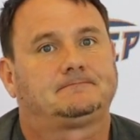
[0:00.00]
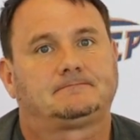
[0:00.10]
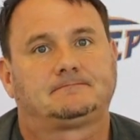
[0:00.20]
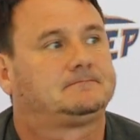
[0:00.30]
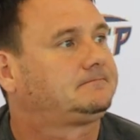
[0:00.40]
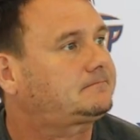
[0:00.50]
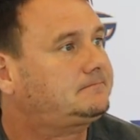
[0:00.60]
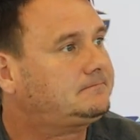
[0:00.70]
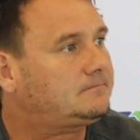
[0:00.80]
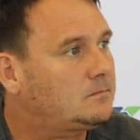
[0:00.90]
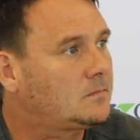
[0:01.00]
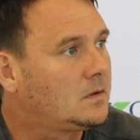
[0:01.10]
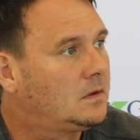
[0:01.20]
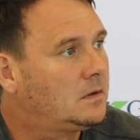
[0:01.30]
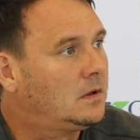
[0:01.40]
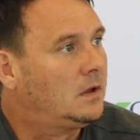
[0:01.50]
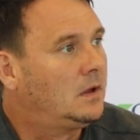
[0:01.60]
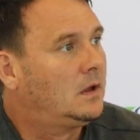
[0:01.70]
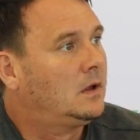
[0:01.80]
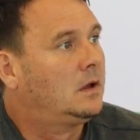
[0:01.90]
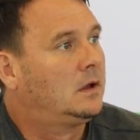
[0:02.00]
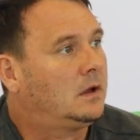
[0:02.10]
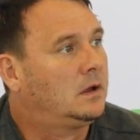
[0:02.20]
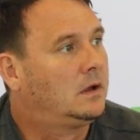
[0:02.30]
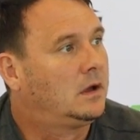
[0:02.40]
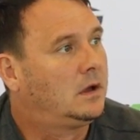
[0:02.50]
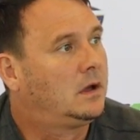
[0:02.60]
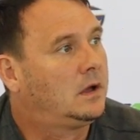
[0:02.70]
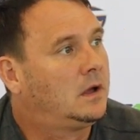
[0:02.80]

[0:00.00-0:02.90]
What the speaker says: If you have the type of season you want to have, what would one write?